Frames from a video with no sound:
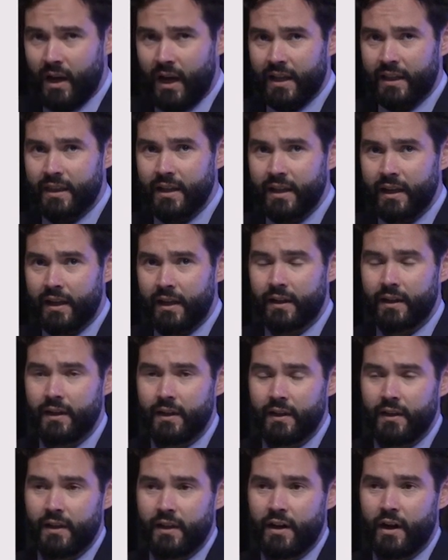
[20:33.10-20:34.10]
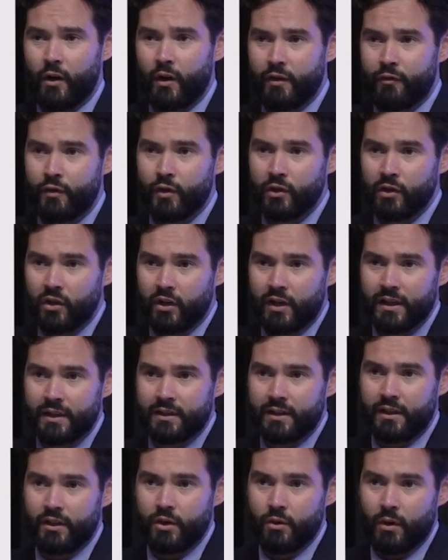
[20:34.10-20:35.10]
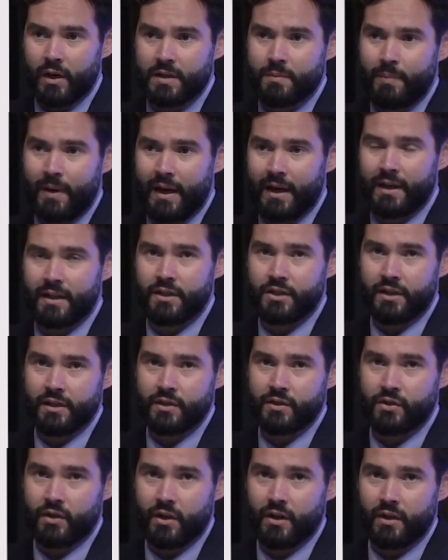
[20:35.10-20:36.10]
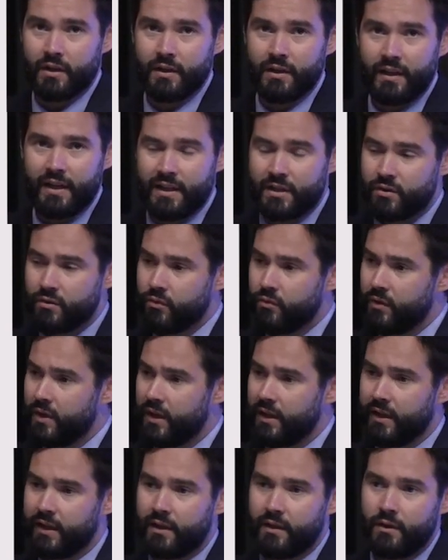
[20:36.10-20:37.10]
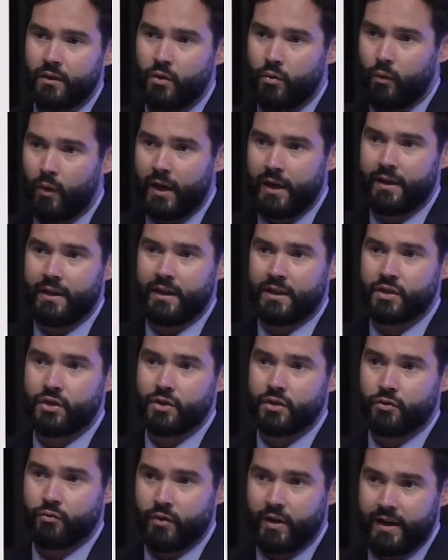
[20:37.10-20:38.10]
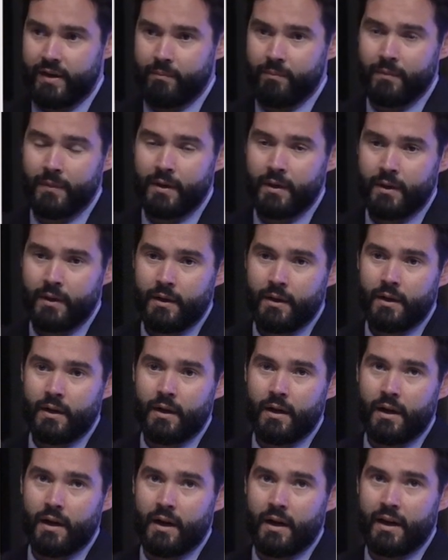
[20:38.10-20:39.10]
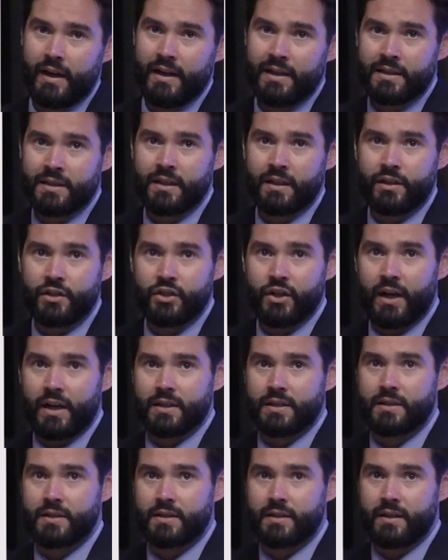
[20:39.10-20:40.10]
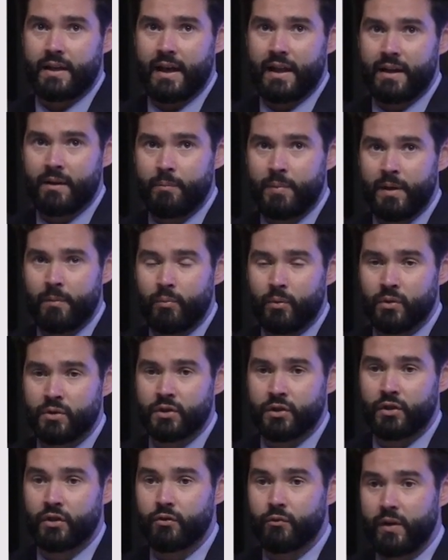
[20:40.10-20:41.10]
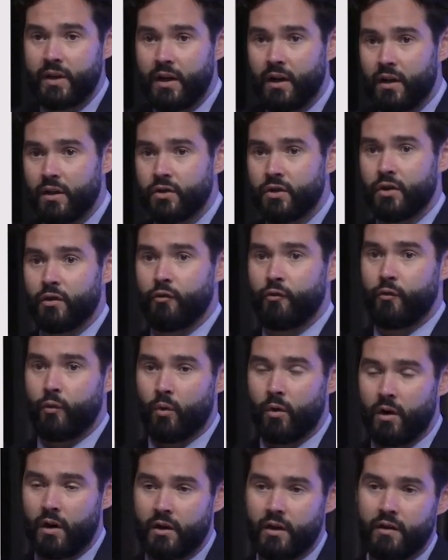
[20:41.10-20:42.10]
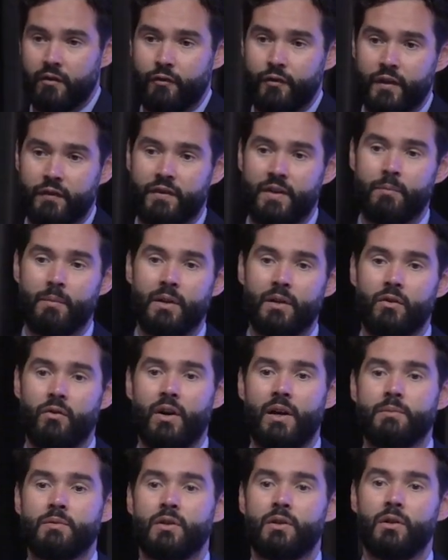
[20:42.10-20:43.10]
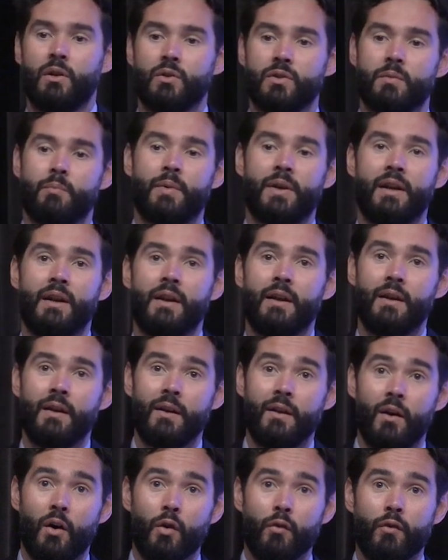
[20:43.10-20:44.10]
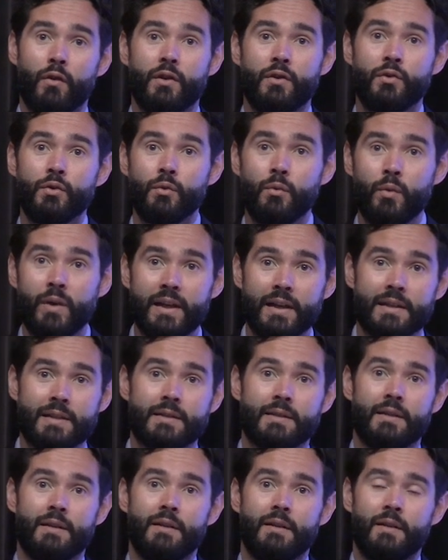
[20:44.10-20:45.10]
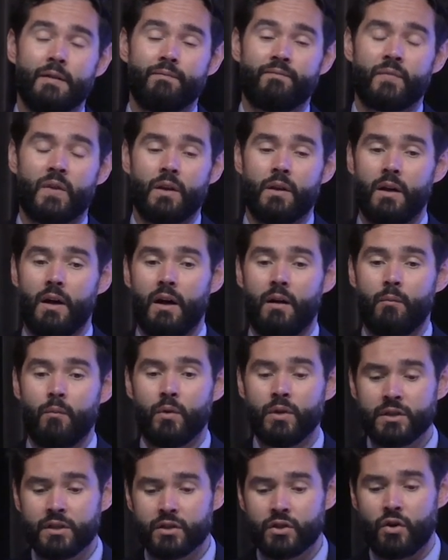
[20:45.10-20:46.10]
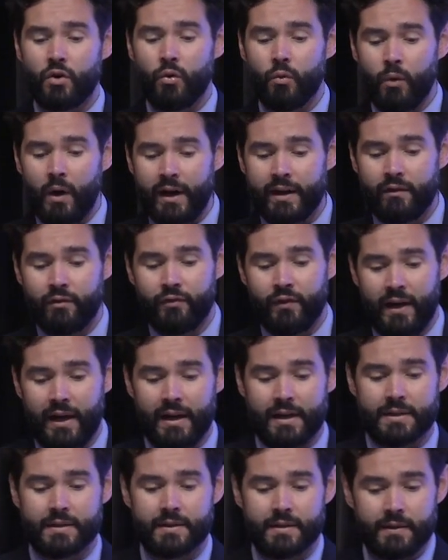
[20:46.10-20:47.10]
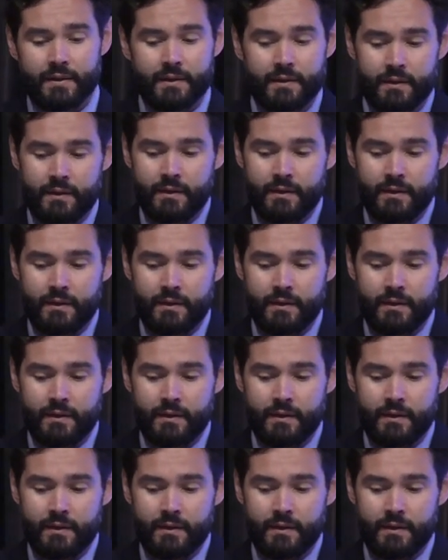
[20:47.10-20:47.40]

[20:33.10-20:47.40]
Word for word: I think, you know, if you look at the US package insert, it's really quite extreme. Uh, it suggests getting people to 300 or 450 milligrams of clozapine over two weeks, um, which is quite fast.